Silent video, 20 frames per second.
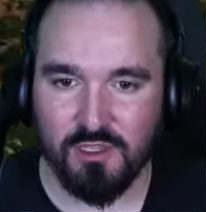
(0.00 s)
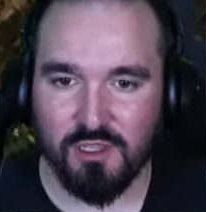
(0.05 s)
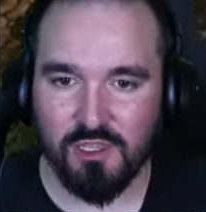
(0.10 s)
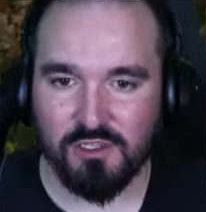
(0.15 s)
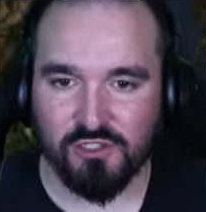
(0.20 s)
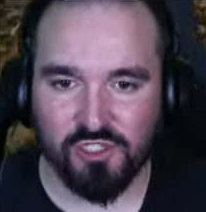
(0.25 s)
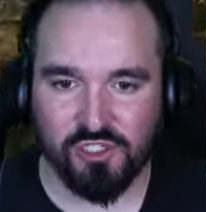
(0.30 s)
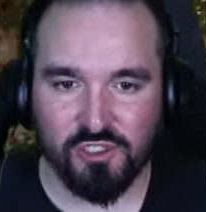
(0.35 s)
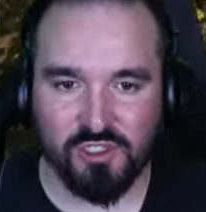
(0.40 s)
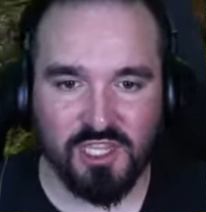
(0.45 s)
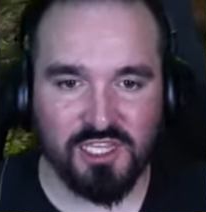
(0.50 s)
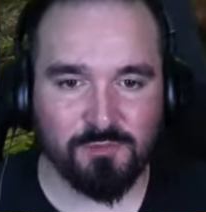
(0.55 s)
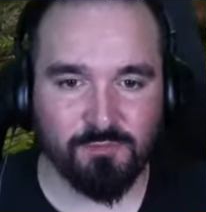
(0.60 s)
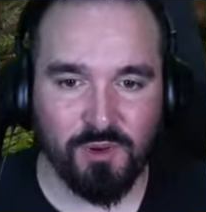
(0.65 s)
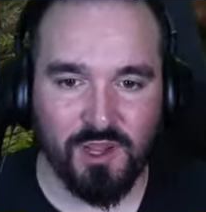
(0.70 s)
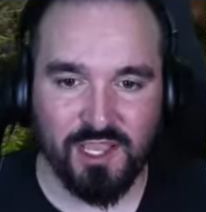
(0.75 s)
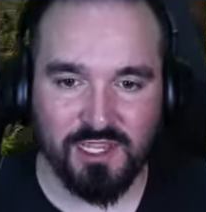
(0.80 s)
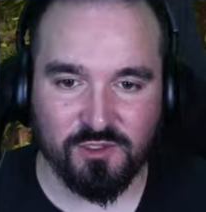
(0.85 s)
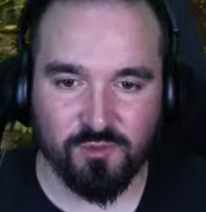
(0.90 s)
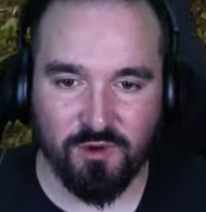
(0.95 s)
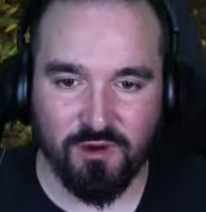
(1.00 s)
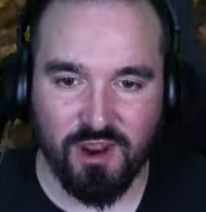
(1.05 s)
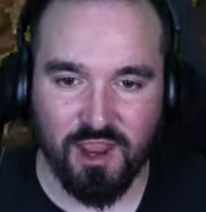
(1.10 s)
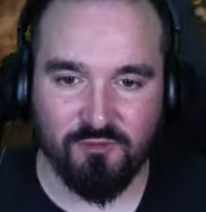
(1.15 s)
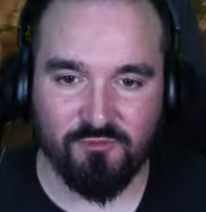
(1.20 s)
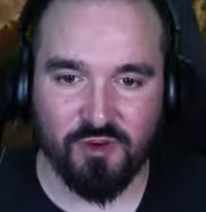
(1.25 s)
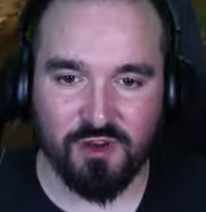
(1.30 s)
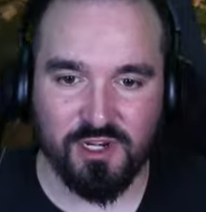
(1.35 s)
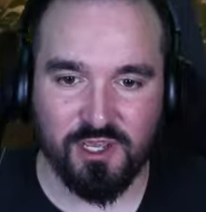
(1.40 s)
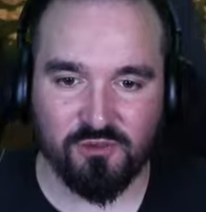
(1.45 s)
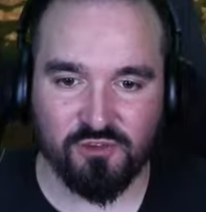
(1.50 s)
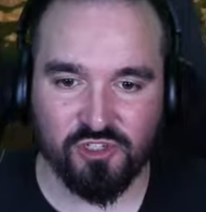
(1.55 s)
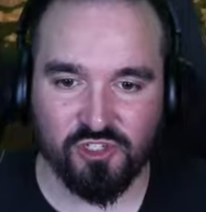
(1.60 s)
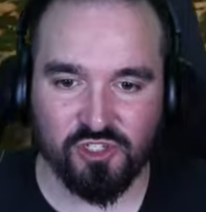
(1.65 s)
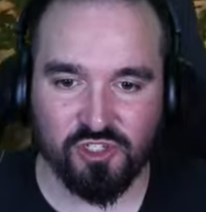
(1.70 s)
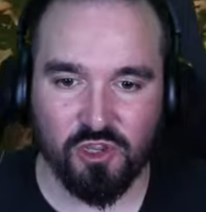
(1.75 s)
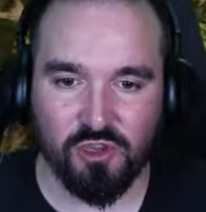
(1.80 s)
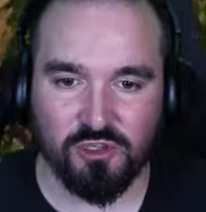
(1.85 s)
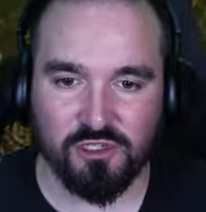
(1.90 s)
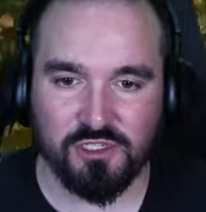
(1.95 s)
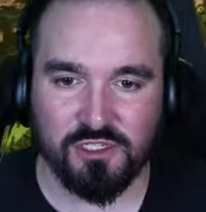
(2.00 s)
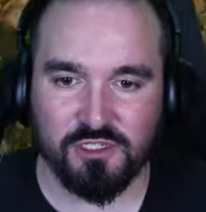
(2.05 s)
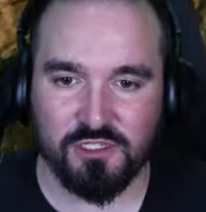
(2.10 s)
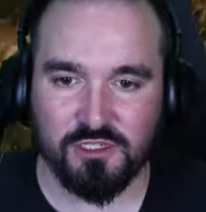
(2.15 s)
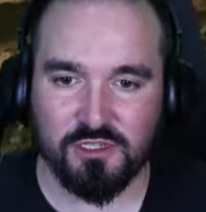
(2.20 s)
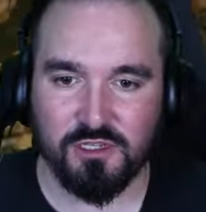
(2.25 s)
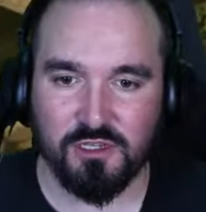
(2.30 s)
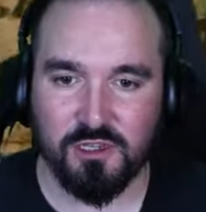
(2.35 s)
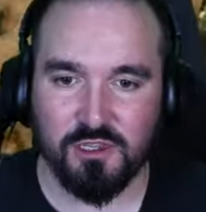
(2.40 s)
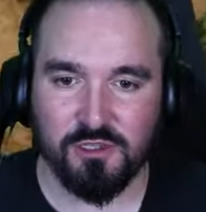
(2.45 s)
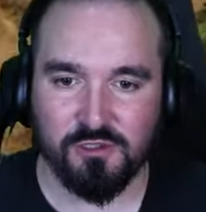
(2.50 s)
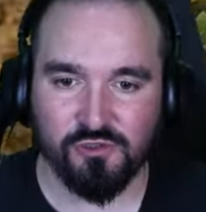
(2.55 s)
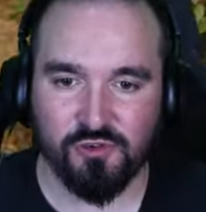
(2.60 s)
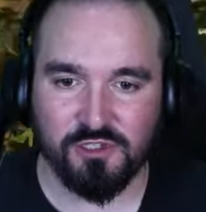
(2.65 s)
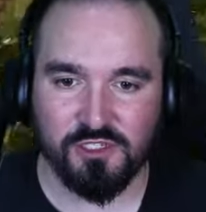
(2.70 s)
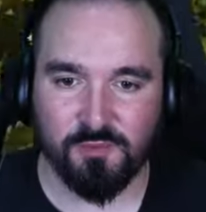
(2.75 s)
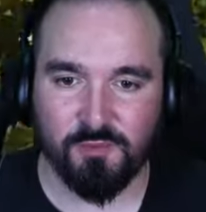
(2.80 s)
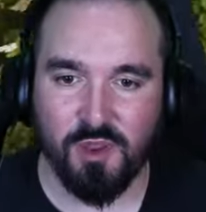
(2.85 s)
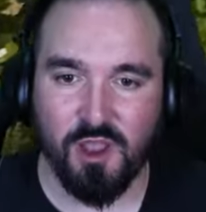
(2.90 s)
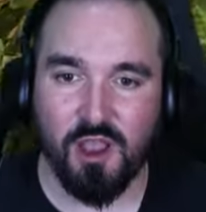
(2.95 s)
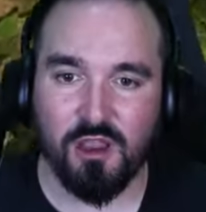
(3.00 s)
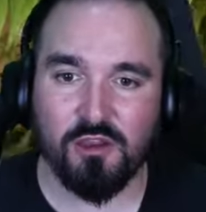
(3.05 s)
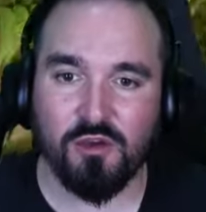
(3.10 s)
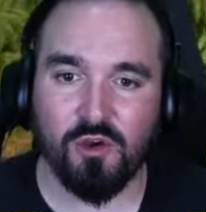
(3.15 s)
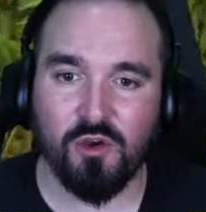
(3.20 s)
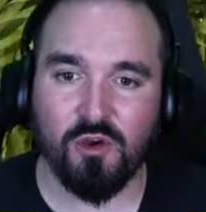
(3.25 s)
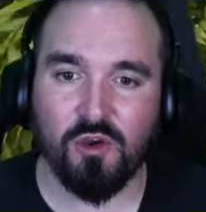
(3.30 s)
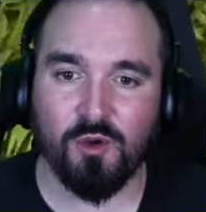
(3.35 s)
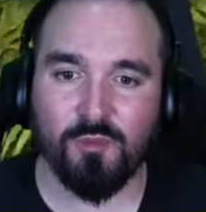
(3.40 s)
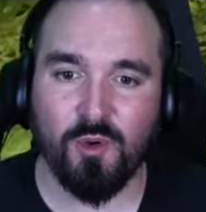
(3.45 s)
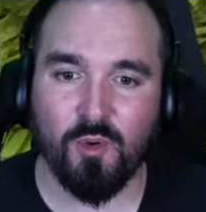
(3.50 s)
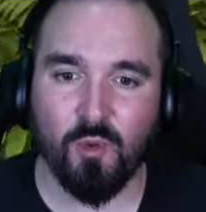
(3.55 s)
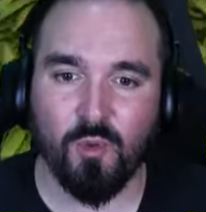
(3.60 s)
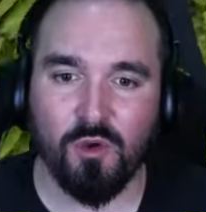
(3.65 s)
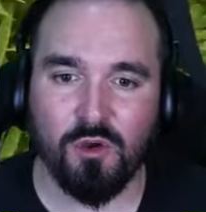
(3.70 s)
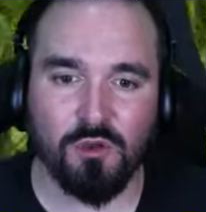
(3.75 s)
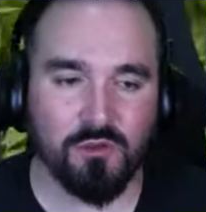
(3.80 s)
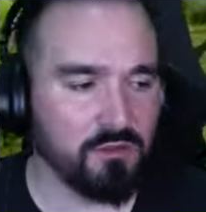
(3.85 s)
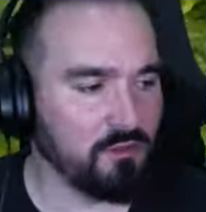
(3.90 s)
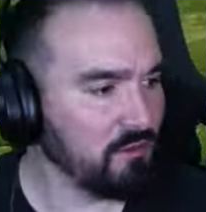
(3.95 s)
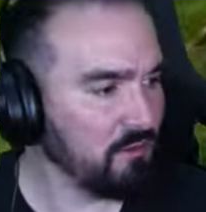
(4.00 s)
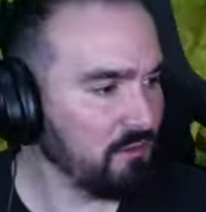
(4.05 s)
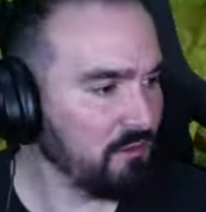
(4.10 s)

Just this place where I am right now sucks. I'm trying to parkour up a wall.